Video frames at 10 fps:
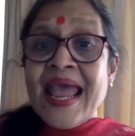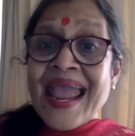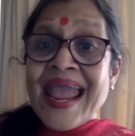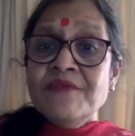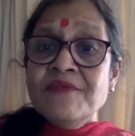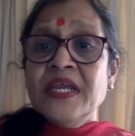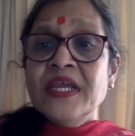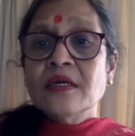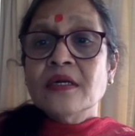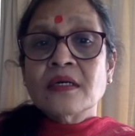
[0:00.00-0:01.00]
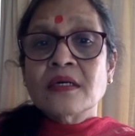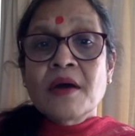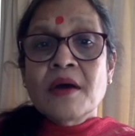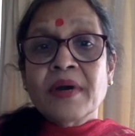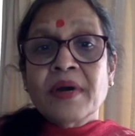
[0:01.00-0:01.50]
envied her
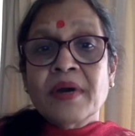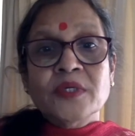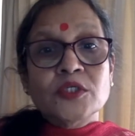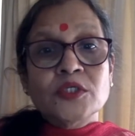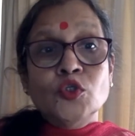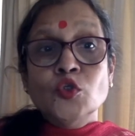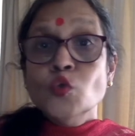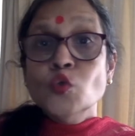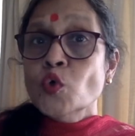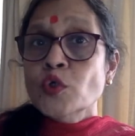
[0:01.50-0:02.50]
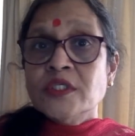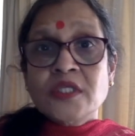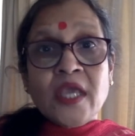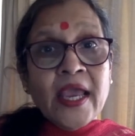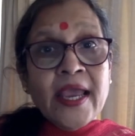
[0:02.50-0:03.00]
but were too
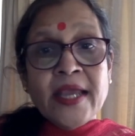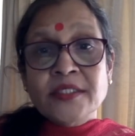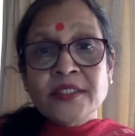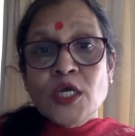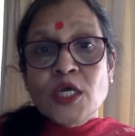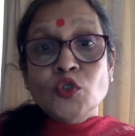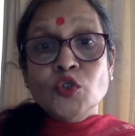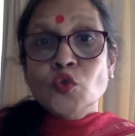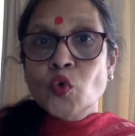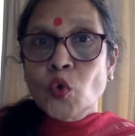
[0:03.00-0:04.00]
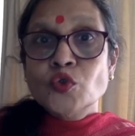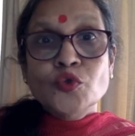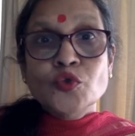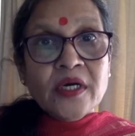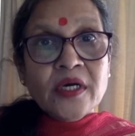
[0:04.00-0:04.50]
scared to go to
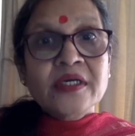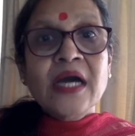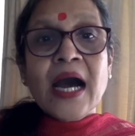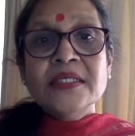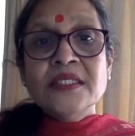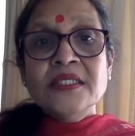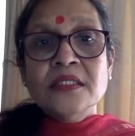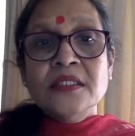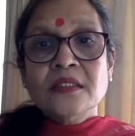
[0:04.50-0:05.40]
her garden.